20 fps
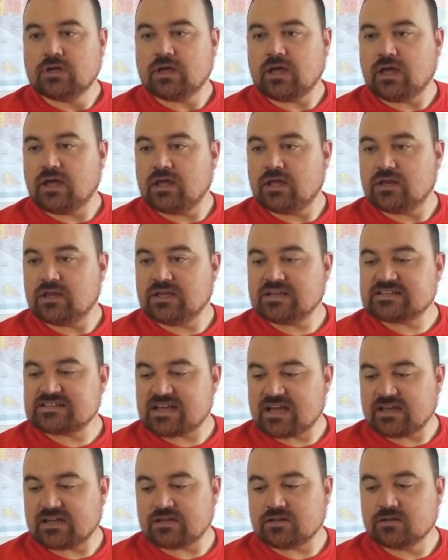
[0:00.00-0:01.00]
And
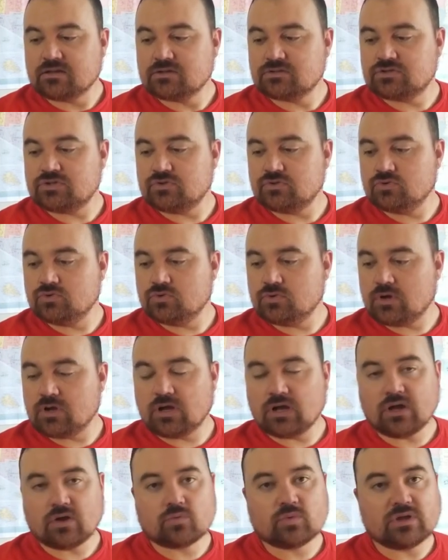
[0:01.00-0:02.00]
excited to
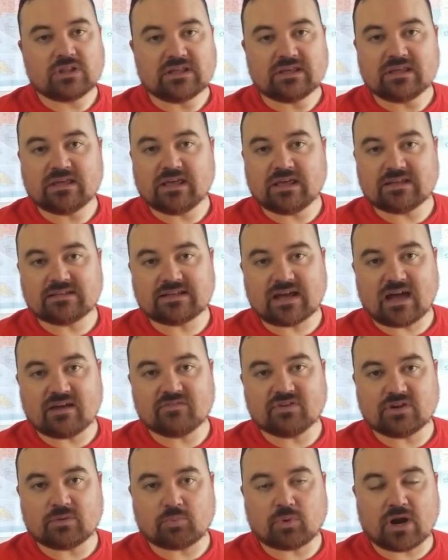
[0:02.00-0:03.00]
really dive
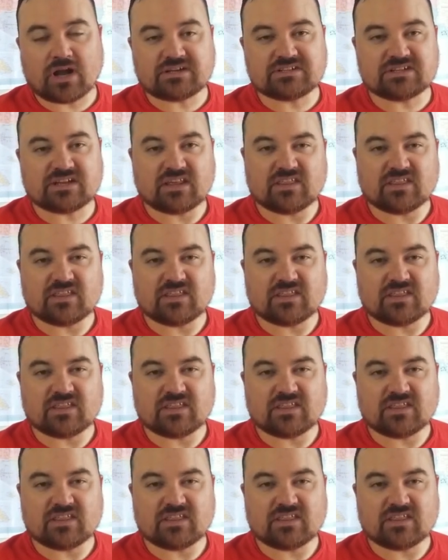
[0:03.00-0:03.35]
into Pratchett.